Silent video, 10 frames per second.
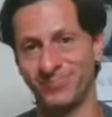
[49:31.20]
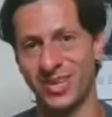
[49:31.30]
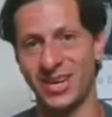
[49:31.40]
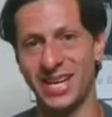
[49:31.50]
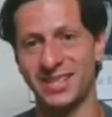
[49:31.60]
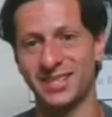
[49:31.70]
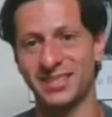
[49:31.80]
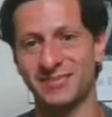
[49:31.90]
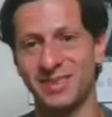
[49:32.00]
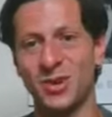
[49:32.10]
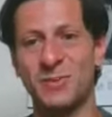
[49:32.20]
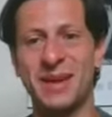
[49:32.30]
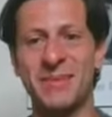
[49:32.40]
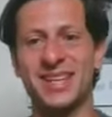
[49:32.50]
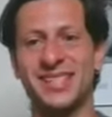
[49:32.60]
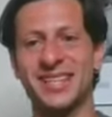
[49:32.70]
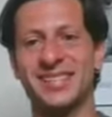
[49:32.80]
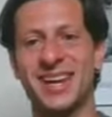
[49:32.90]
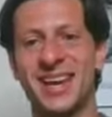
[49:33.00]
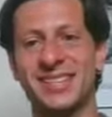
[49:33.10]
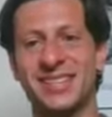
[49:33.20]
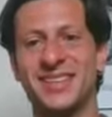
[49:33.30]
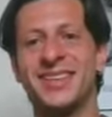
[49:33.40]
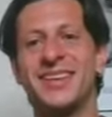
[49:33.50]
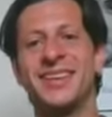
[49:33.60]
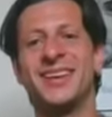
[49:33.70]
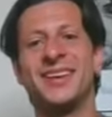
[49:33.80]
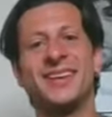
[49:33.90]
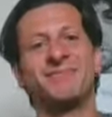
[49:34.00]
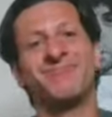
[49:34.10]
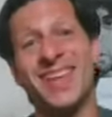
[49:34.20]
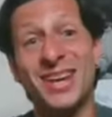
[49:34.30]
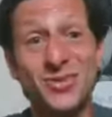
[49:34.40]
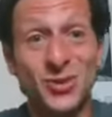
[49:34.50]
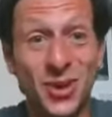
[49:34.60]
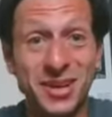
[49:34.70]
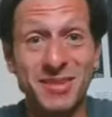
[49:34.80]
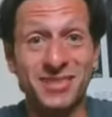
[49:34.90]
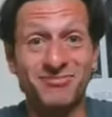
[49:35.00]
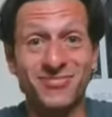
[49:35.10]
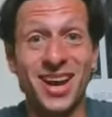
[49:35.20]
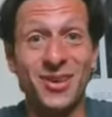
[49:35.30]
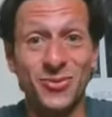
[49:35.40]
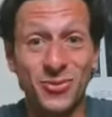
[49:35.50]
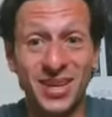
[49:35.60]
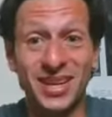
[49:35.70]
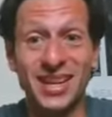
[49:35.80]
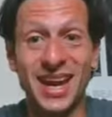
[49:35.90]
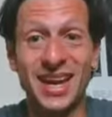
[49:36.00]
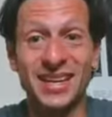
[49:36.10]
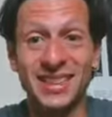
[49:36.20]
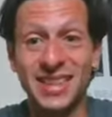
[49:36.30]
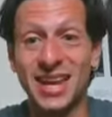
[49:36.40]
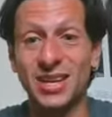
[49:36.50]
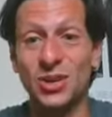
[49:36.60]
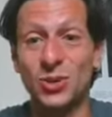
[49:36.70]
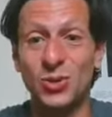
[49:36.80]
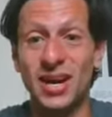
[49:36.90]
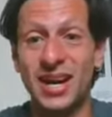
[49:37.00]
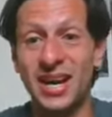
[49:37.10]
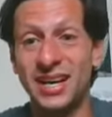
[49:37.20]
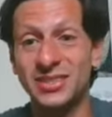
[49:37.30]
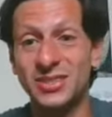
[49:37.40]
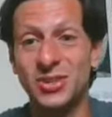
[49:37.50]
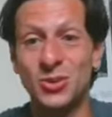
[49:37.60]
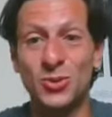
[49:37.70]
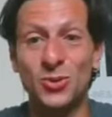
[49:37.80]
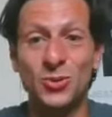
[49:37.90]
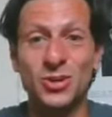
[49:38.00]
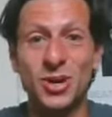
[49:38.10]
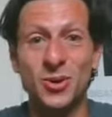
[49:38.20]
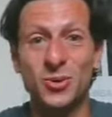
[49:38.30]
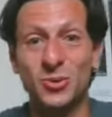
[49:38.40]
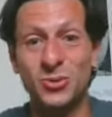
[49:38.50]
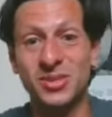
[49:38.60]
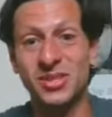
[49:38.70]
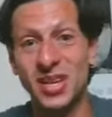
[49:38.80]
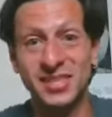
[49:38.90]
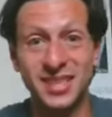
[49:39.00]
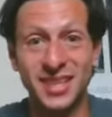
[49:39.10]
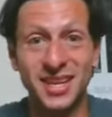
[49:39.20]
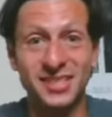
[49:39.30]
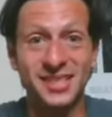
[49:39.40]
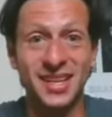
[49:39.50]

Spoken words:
All right? I hope that makes sense, guys. thanks for joining me. And thank you to Joe who suggested this.